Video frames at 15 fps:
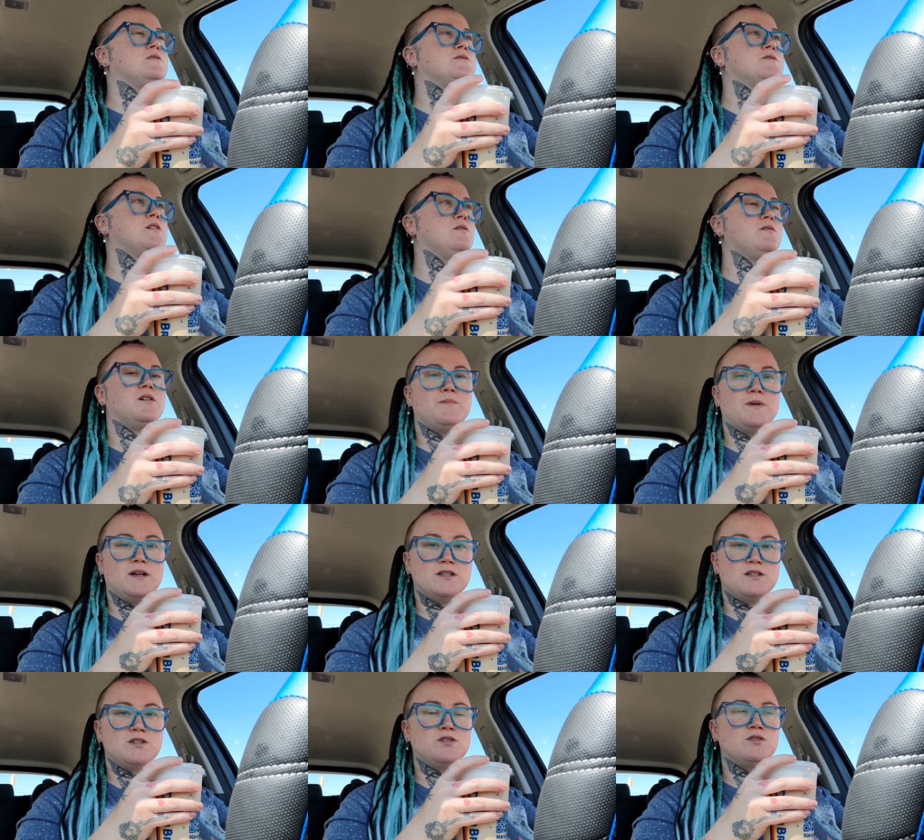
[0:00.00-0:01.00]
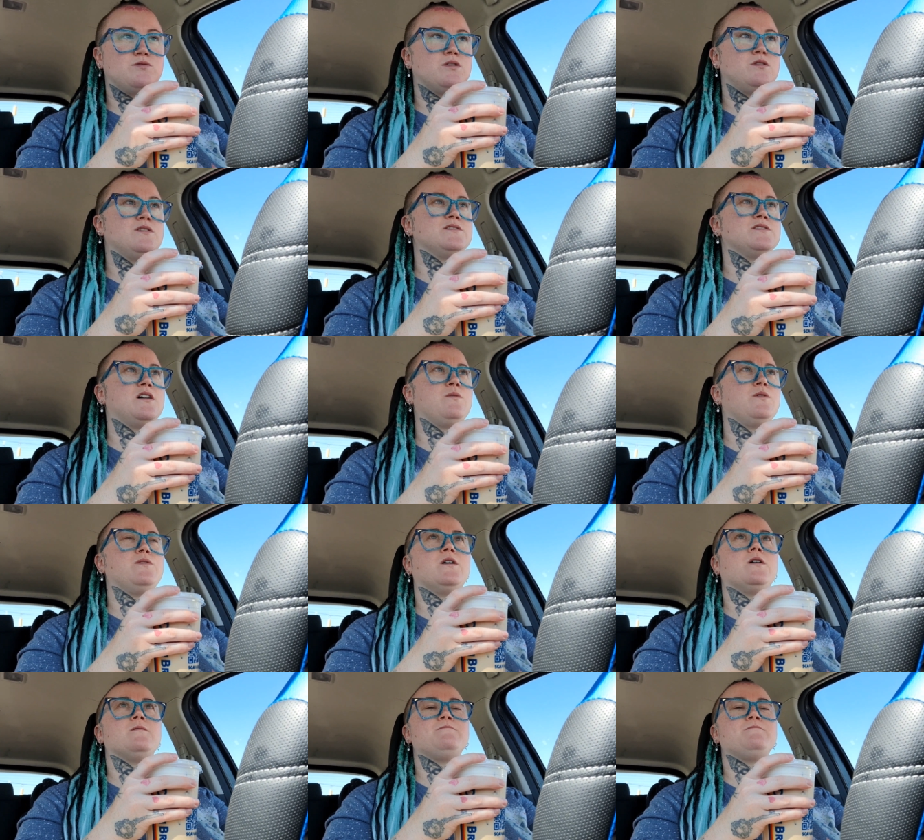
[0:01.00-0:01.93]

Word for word: so I'm gonna pay attention to the road and talk with y'all.